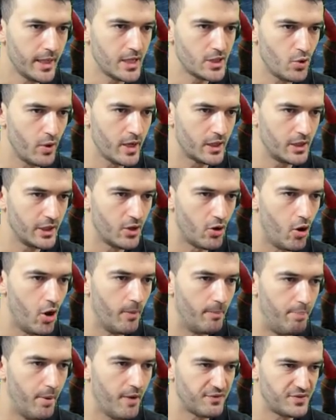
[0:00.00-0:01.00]
it's going to clear all
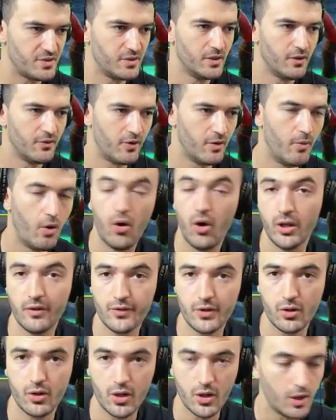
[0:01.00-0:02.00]
buffs from all of
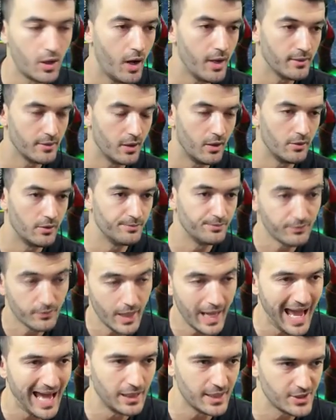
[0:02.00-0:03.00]
your
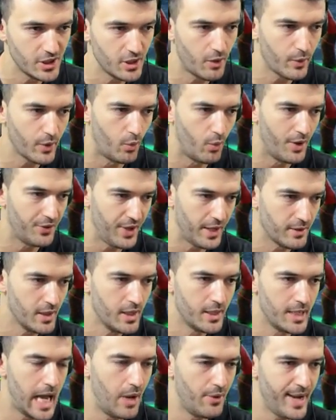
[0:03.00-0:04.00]
allies here. We don't want that.
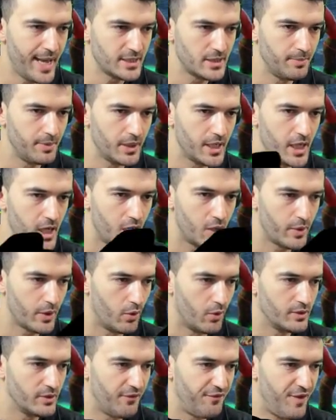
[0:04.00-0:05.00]
Now, next ability here, we
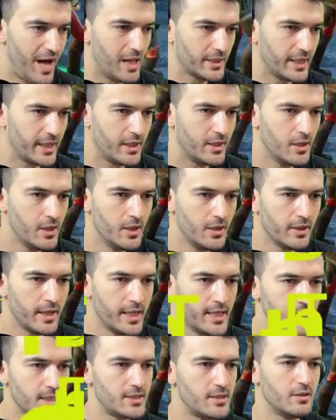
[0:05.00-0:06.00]
go into Falcon.
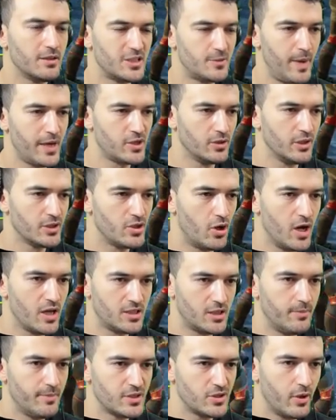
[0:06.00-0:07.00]
His special is
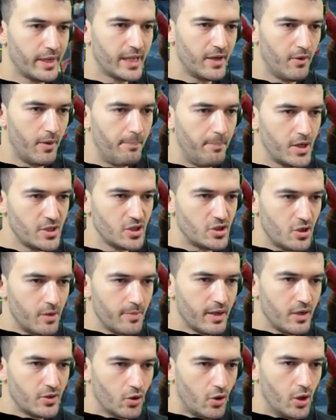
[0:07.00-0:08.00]
awesome. He's going to give a bunch of turn
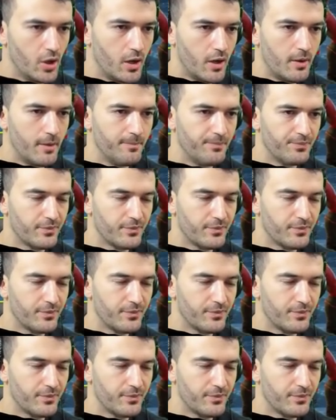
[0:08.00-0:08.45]
meter to all our